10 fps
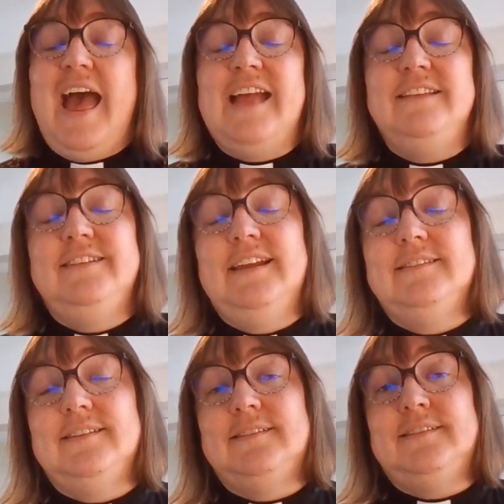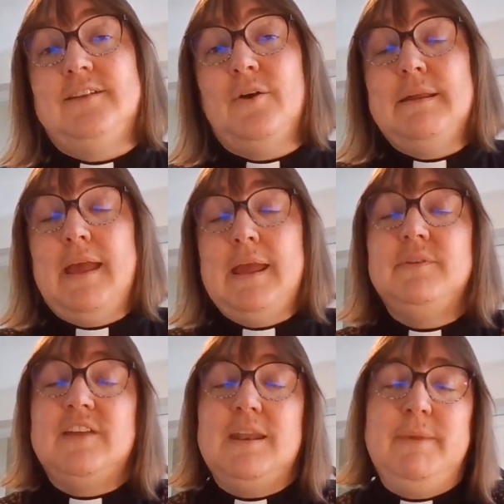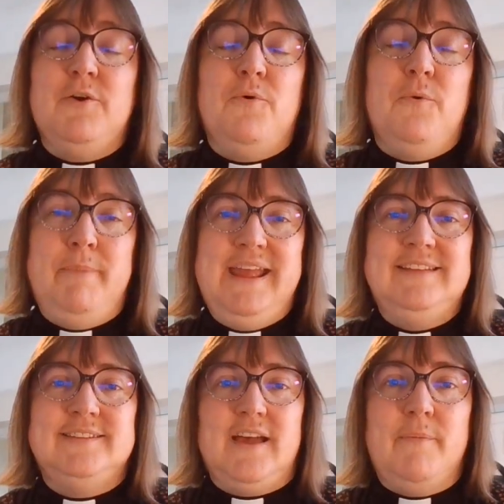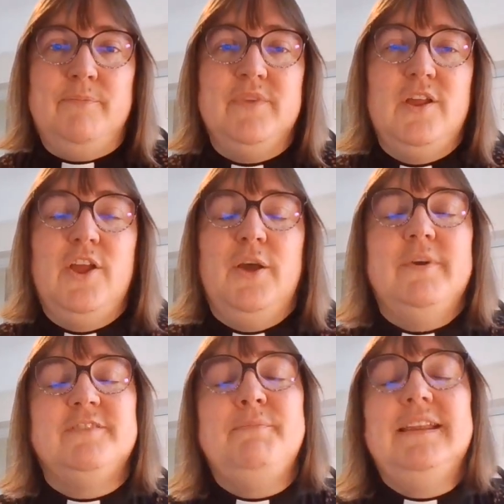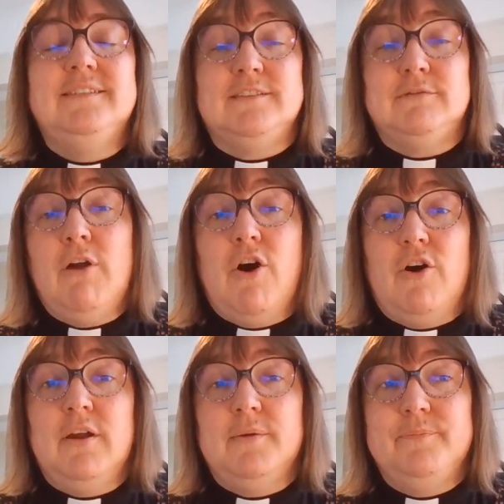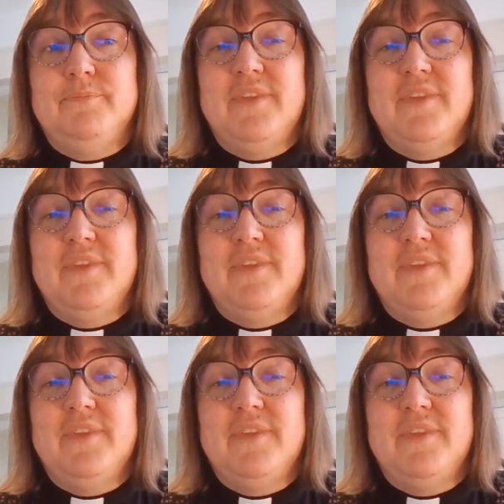and Jesus told him he was going to be called Peter, which means the rock.